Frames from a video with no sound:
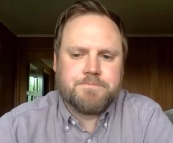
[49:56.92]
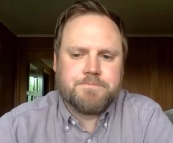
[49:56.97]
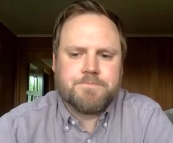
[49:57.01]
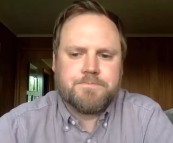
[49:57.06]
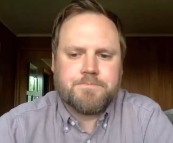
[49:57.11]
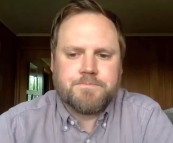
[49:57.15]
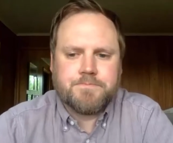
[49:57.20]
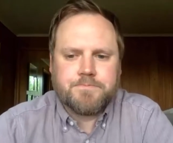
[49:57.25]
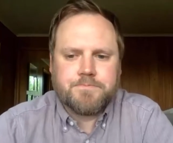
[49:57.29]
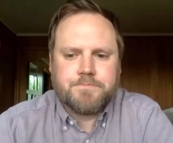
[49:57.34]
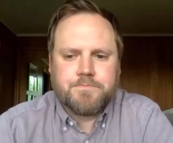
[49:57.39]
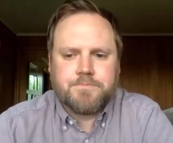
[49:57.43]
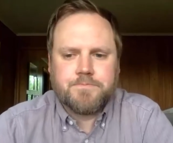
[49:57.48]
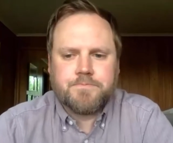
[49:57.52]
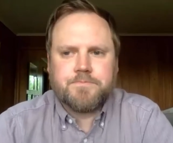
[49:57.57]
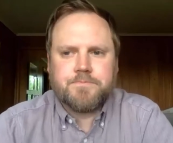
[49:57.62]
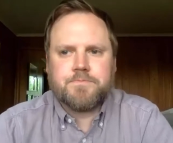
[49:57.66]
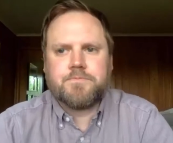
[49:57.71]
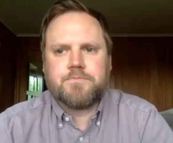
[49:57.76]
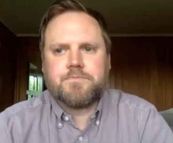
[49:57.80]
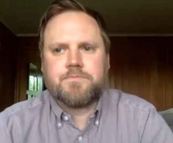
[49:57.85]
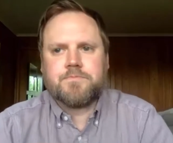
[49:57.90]

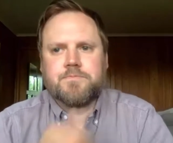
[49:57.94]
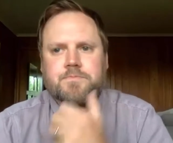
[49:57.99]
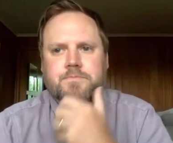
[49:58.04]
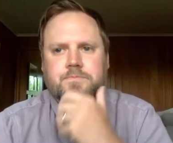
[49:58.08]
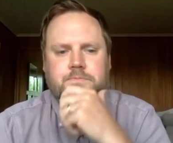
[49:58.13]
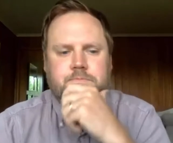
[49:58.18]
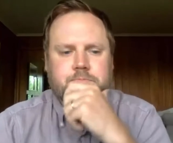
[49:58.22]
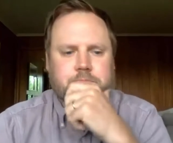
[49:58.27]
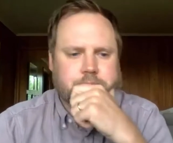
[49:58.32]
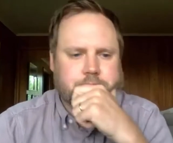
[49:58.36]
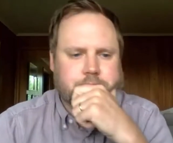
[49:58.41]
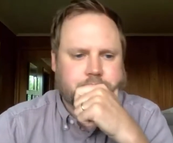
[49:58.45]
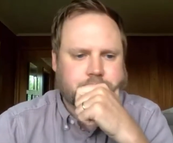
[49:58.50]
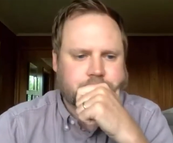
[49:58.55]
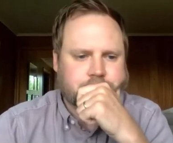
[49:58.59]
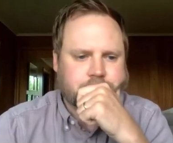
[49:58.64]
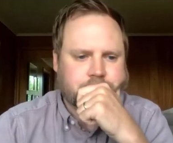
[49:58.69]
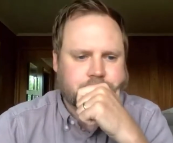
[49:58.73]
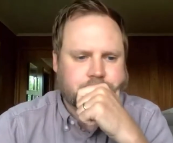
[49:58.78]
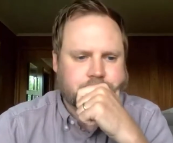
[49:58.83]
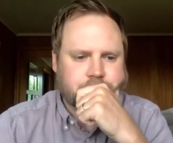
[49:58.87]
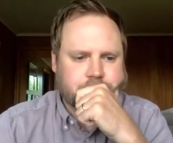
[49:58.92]

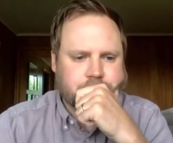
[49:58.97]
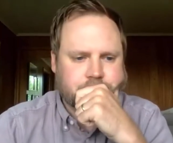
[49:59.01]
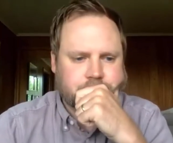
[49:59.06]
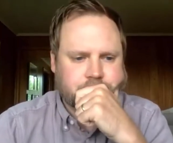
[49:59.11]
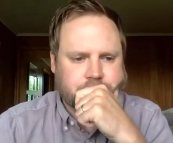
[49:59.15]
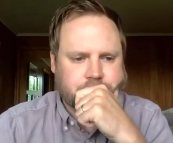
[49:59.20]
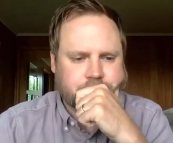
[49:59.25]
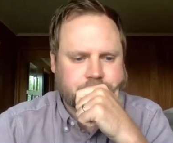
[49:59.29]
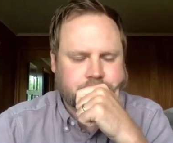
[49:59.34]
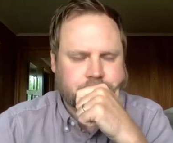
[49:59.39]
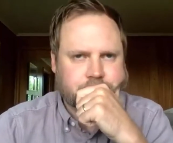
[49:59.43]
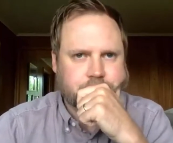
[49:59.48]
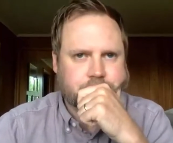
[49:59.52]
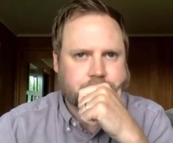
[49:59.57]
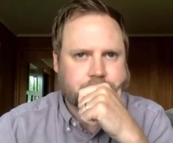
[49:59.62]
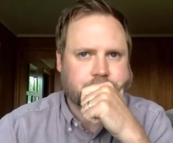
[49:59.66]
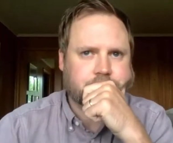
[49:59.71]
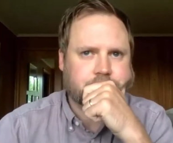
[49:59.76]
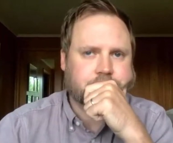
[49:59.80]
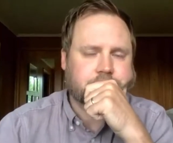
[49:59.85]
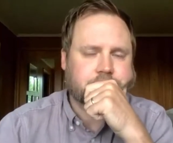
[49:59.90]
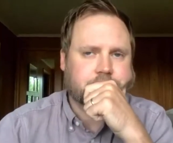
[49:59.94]
Nobody speaks.